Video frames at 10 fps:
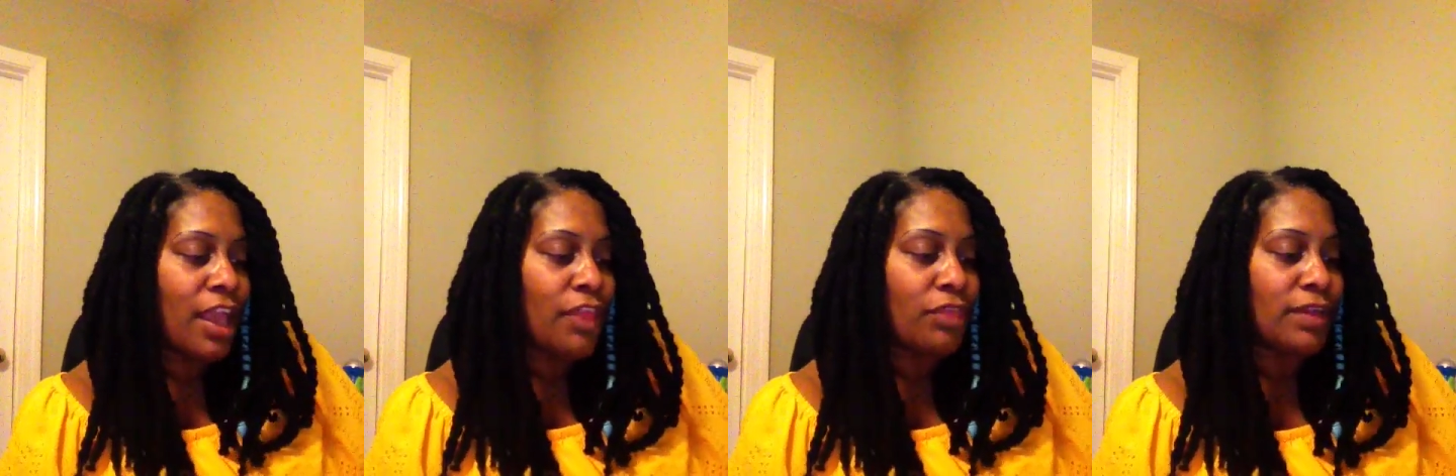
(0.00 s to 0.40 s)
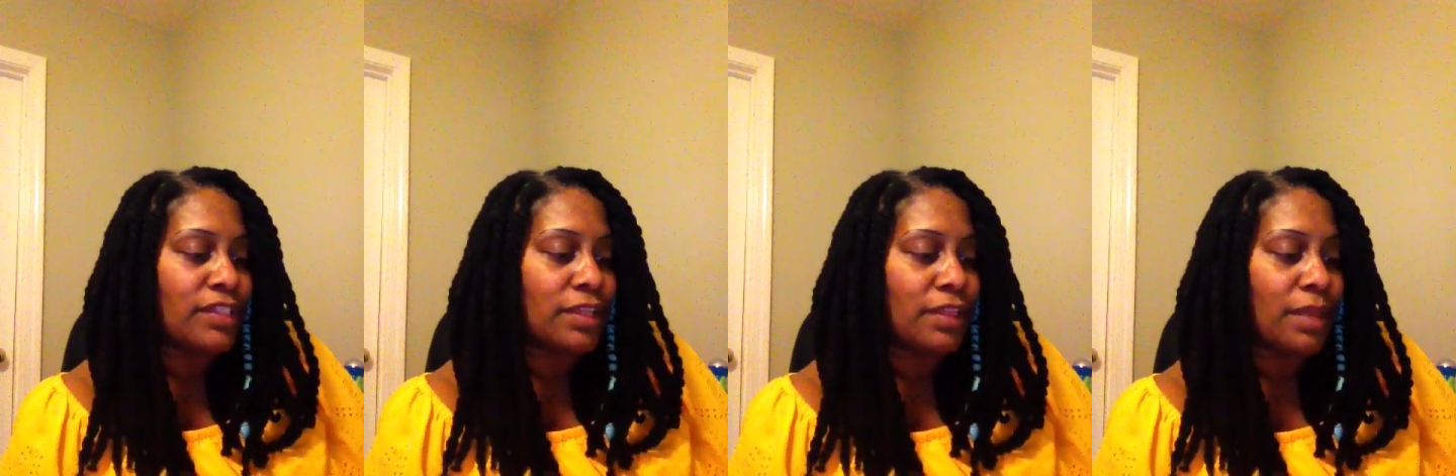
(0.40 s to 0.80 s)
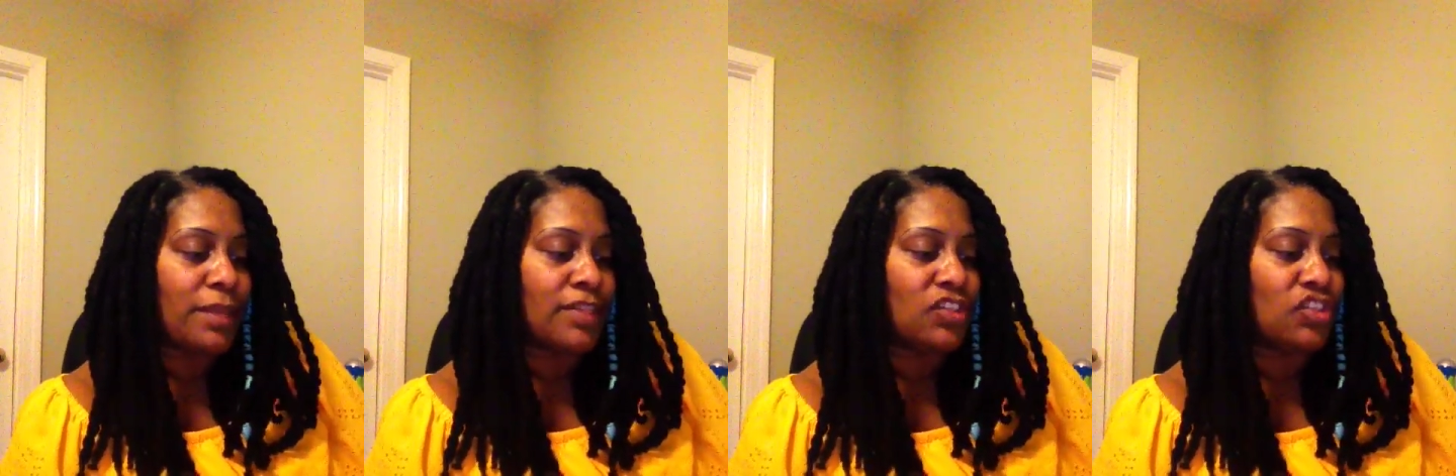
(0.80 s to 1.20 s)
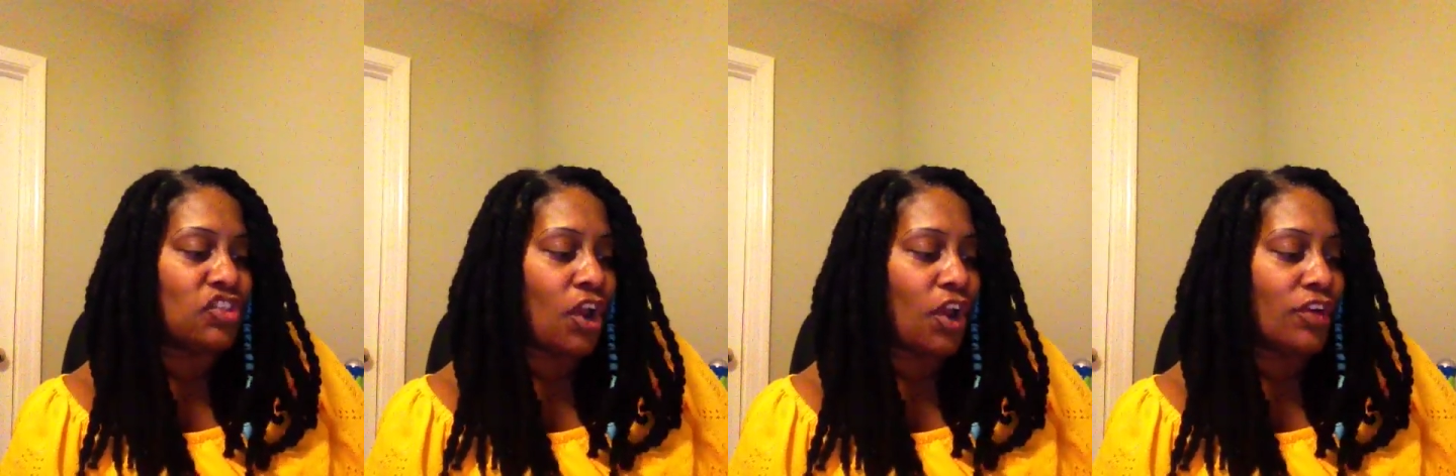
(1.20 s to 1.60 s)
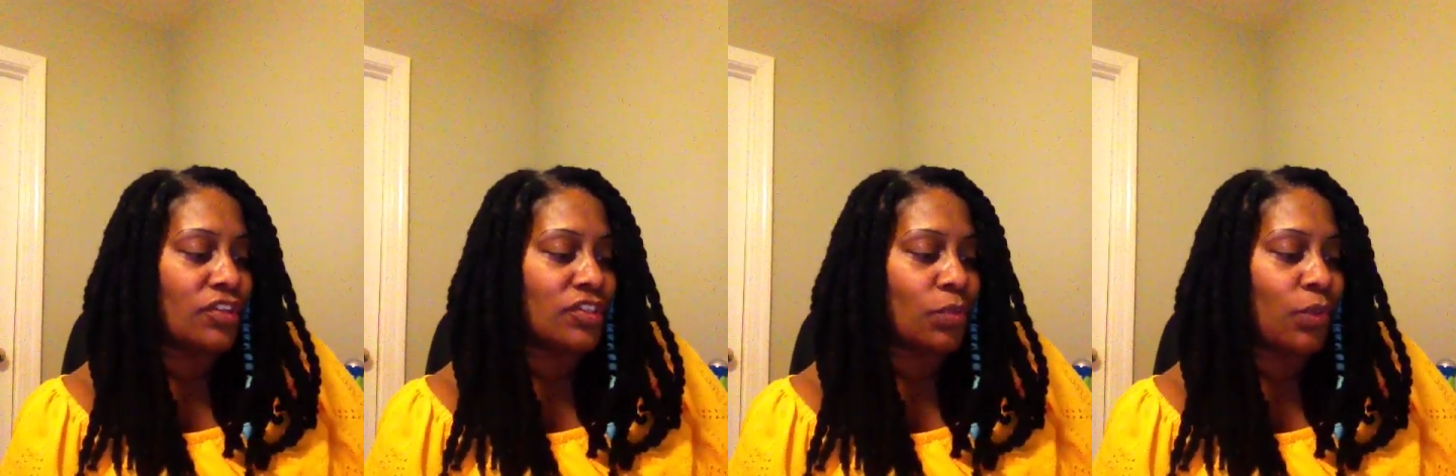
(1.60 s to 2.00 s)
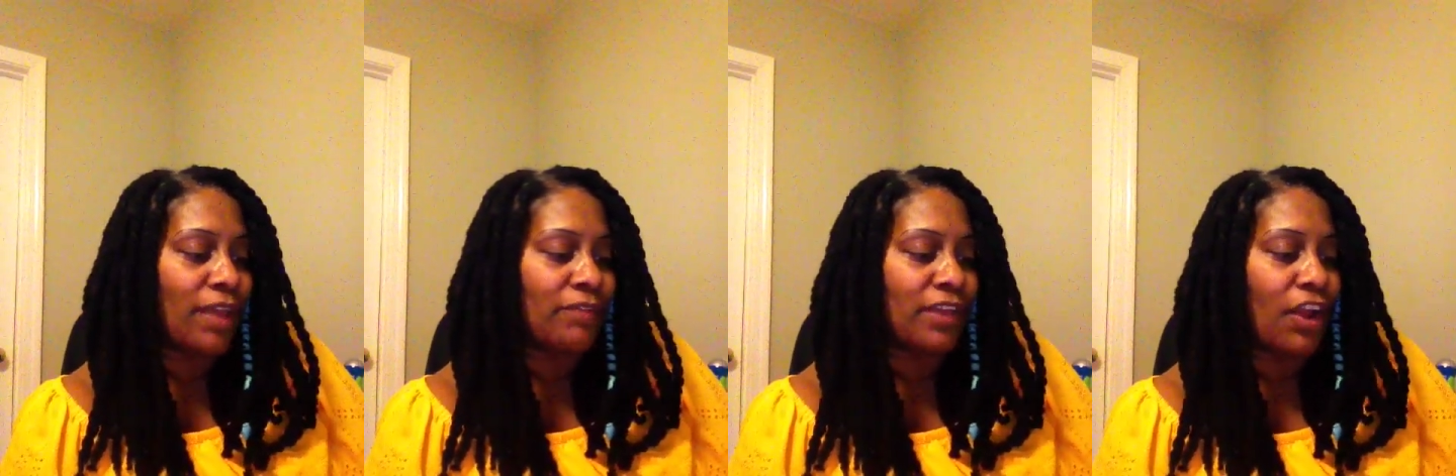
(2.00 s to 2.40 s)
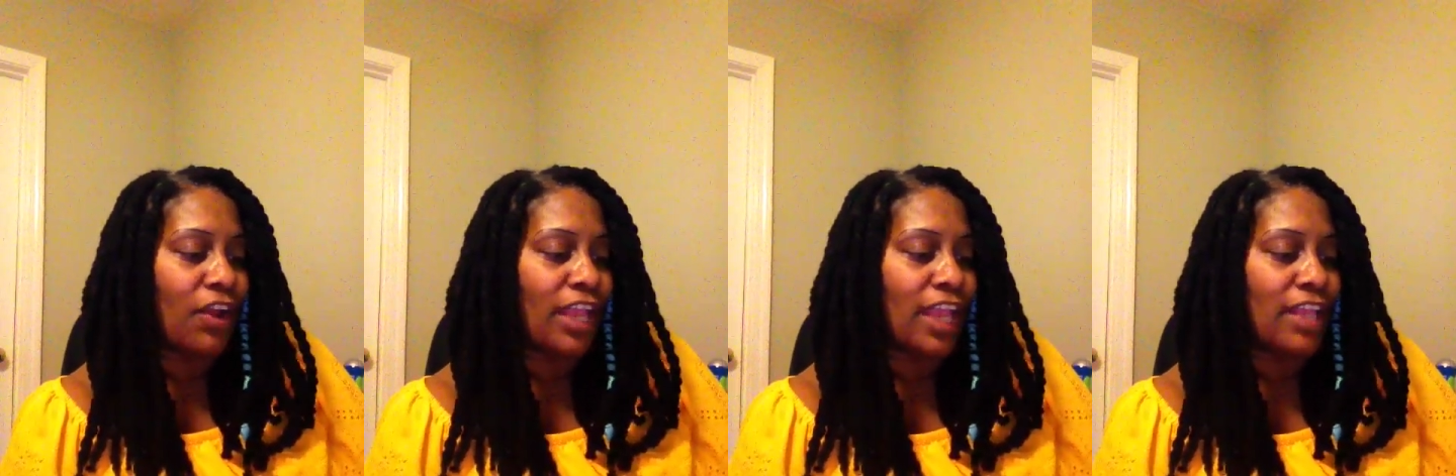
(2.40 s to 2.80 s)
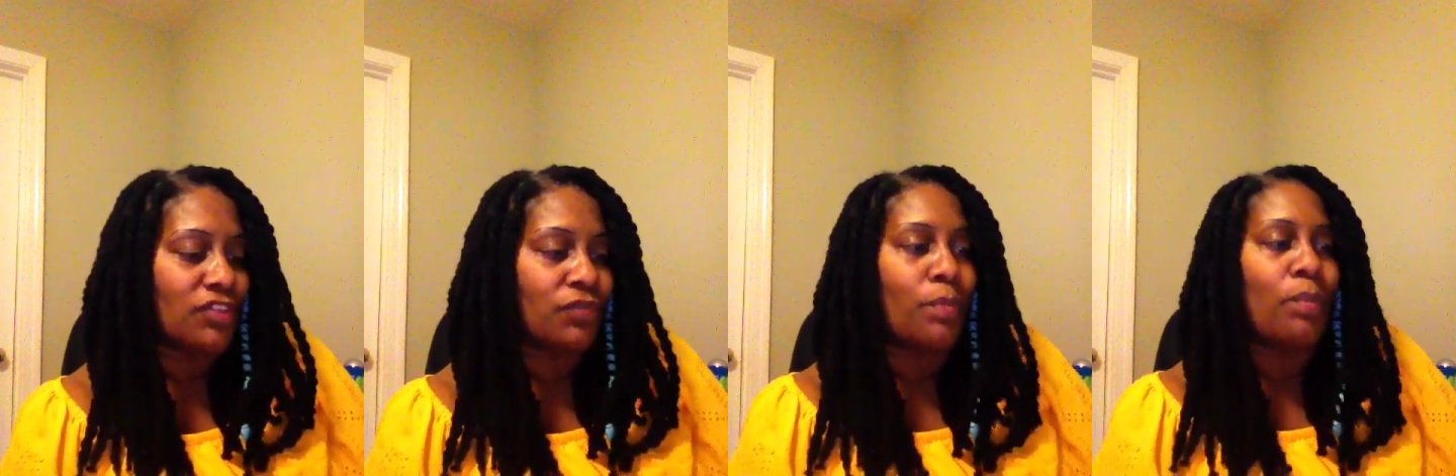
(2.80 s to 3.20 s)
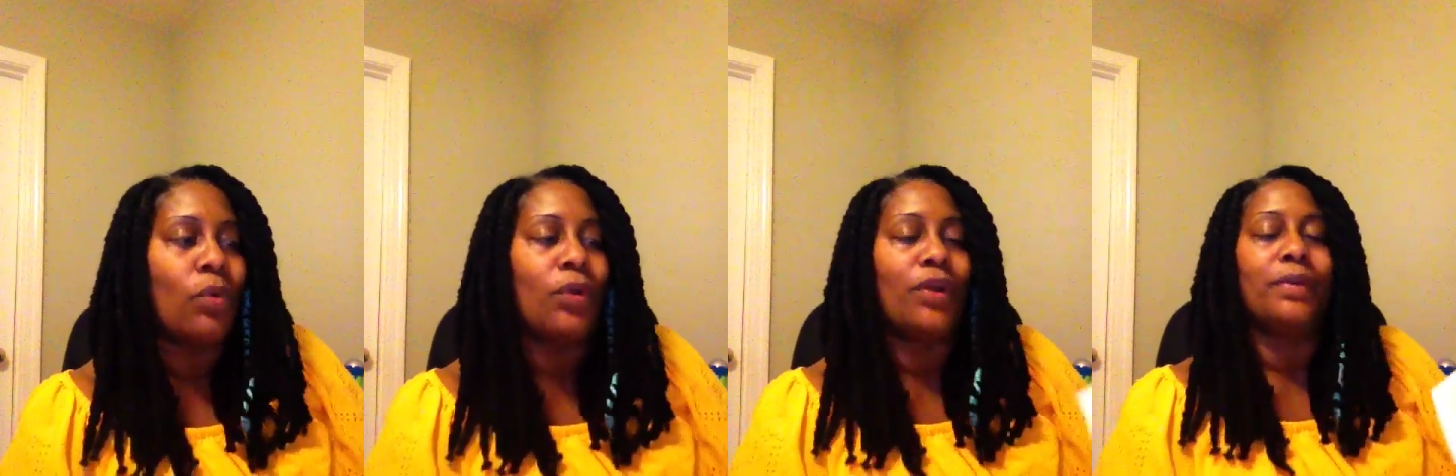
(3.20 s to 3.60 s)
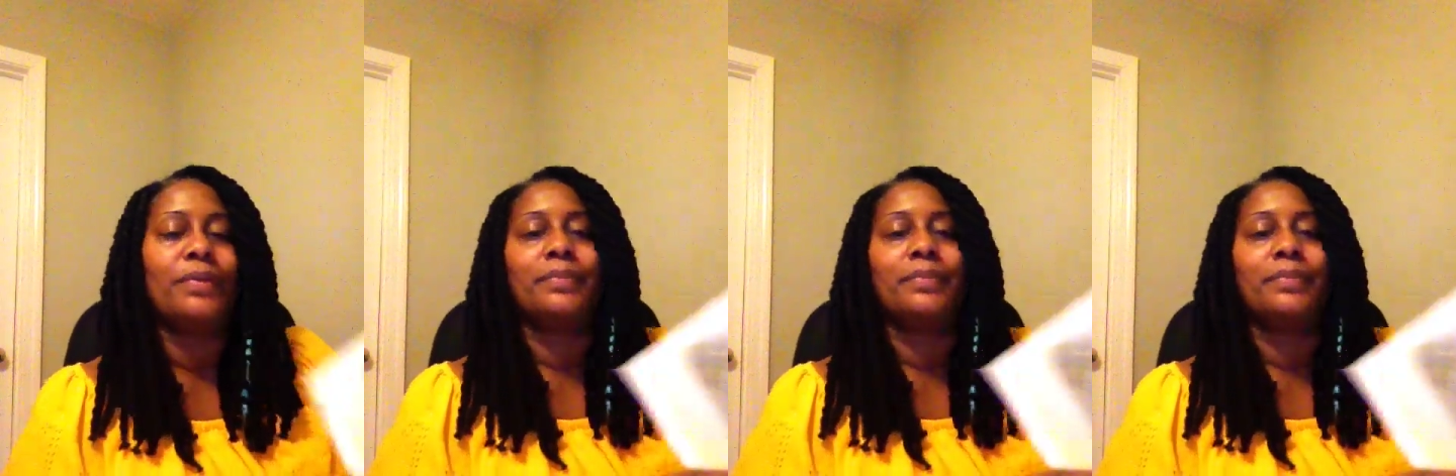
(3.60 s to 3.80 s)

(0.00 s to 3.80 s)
thrusting them into jars, waving our hands for more.